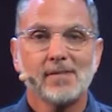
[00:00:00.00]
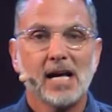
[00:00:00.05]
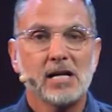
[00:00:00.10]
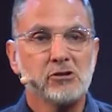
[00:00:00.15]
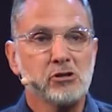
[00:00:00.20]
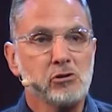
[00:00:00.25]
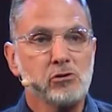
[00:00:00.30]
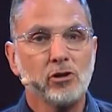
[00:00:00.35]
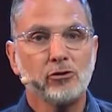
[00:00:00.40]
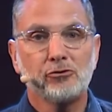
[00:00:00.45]

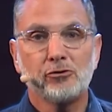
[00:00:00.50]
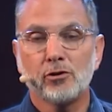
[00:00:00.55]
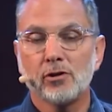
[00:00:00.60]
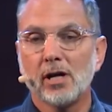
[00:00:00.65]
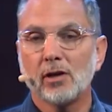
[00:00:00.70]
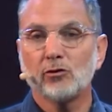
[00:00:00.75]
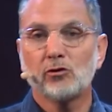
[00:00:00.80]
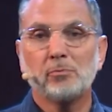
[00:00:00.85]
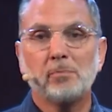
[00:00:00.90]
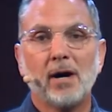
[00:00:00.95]
And you just
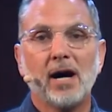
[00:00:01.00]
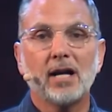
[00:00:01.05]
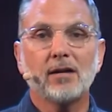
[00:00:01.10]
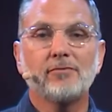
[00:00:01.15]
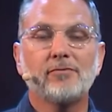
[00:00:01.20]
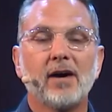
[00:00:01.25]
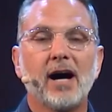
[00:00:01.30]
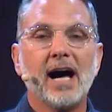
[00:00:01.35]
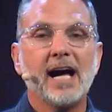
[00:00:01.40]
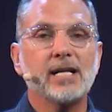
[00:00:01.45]
turn on
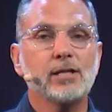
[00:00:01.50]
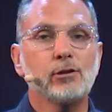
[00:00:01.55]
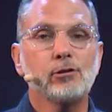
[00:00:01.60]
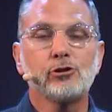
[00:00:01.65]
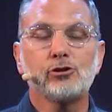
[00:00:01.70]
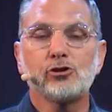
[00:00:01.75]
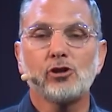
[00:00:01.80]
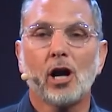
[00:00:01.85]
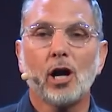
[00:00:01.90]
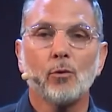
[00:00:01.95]
Spotify and you
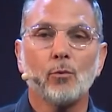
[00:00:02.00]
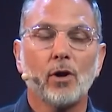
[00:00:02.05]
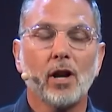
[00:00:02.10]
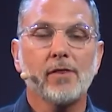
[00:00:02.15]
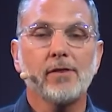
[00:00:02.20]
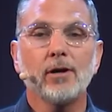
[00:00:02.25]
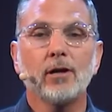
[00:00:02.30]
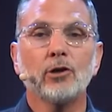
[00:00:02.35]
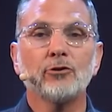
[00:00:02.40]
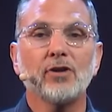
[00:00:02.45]
start
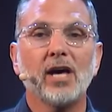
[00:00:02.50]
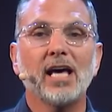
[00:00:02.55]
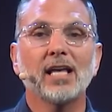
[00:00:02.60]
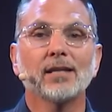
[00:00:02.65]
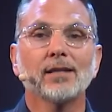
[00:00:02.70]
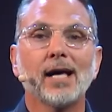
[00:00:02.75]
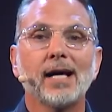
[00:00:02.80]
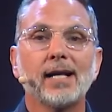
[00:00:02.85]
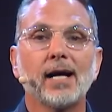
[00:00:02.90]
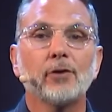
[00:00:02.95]
one of those
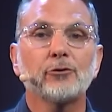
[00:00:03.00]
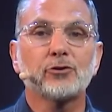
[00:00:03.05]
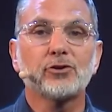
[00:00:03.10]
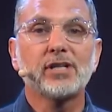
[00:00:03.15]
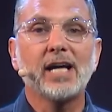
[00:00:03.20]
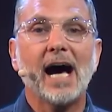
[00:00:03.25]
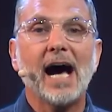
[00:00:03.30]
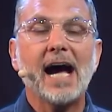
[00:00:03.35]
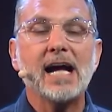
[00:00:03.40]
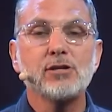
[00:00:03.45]
and let us
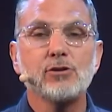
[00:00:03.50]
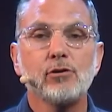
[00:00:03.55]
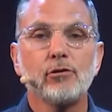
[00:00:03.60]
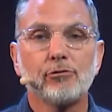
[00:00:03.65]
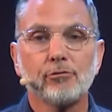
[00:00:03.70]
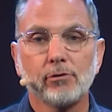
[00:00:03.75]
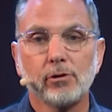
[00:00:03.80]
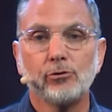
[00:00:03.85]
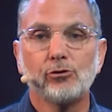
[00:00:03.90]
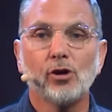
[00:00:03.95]
guide
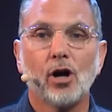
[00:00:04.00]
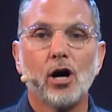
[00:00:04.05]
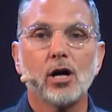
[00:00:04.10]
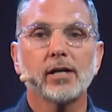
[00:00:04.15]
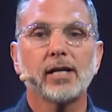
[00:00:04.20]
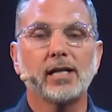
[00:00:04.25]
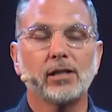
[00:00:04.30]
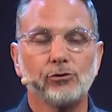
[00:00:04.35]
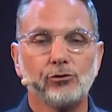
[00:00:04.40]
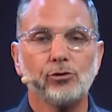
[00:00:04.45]
you through
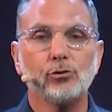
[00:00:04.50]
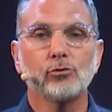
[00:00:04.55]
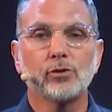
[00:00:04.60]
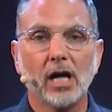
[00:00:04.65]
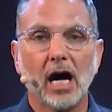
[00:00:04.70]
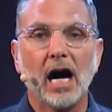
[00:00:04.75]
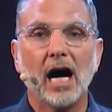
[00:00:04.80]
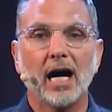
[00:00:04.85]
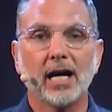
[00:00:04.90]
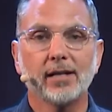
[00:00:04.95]
talking to
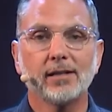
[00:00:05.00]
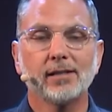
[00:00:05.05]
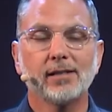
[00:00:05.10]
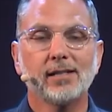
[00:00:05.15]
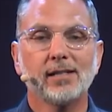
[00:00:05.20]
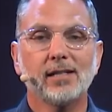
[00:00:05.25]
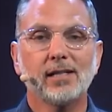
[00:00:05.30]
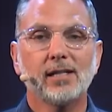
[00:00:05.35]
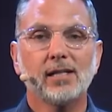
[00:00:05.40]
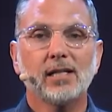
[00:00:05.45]
God.
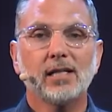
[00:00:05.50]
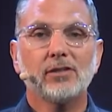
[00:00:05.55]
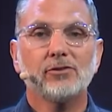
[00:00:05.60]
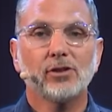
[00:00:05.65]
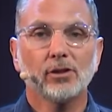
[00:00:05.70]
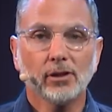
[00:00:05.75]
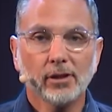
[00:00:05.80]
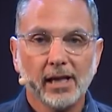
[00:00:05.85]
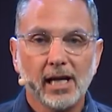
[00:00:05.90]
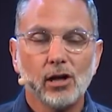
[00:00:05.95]

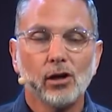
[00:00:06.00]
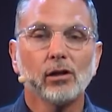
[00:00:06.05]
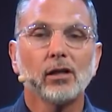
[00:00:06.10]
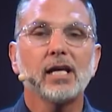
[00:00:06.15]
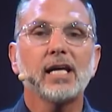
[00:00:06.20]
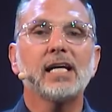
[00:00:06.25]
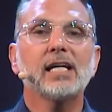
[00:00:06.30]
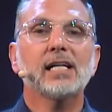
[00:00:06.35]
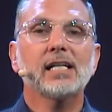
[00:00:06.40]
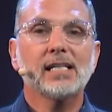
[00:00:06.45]
To
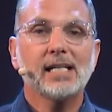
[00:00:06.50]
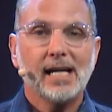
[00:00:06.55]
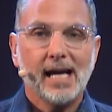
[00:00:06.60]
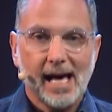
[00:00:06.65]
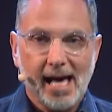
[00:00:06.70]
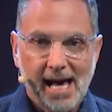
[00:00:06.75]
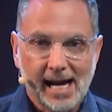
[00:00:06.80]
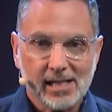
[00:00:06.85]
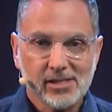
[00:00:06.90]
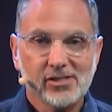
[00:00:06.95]
literally
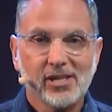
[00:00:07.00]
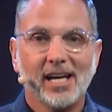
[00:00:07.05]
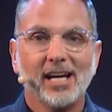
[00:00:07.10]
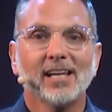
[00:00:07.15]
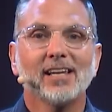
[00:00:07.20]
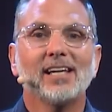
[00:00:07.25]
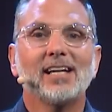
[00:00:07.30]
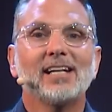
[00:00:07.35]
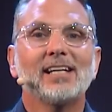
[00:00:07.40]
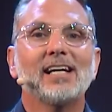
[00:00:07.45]

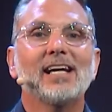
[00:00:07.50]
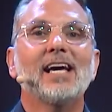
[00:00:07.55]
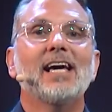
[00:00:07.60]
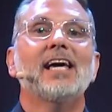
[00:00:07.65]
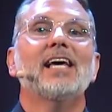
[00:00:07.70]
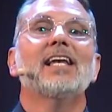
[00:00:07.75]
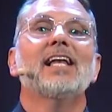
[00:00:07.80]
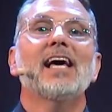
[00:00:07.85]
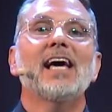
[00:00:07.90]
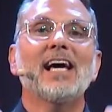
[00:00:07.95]
exhaling,
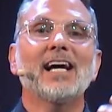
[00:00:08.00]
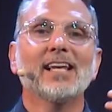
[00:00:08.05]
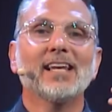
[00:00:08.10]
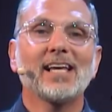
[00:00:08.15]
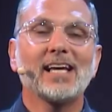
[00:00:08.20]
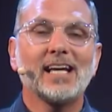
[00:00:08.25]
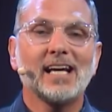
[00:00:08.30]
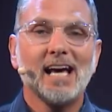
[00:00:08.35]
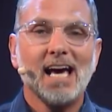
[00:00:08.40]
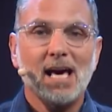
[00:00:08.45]

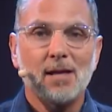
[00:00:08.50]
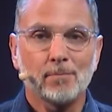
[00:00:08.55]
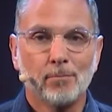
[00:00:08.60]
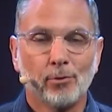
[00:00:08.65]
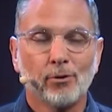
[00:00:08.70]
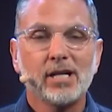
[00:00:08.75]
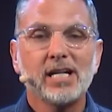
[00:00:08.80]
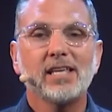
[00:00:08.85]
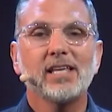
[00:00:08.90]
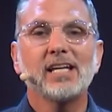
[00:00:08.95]
inhaling,
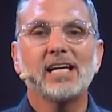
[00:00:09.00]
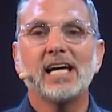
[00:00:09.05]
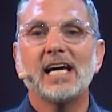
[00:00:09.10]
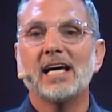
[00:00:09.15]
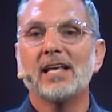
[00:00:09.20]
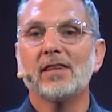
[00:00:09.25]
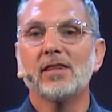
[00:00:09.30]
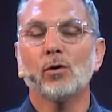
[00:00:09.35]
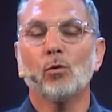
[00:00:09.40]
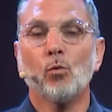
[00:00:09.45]
and breathing
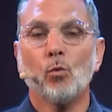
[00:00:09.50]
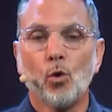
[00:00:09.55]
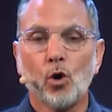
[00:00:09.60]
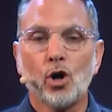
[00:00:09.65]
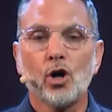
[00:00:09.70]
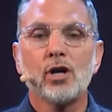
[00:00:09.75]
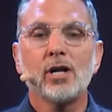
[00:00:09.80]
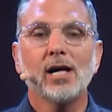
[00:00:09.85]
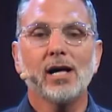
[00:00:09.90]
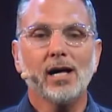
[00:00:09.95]
in the
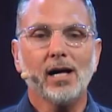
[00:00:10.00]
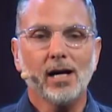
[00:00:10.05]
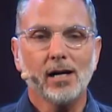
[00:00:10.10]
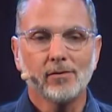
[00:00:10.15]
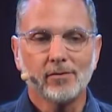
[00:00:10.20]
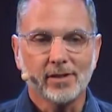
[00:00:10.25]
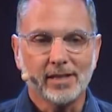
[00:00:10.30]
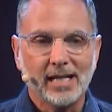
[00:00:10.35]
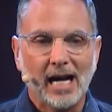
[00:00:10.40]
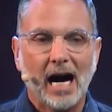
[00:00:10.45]
Word
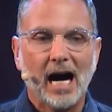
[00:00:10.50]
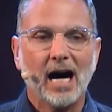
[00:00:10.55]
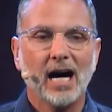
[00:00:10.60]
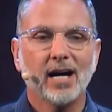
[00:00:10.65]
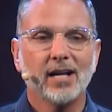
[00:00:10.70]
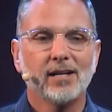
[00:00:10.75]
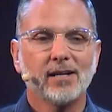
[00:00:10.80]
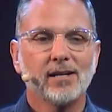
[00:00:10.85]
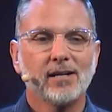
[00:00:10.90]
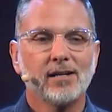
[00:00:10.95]
of
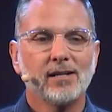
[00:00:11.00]
God.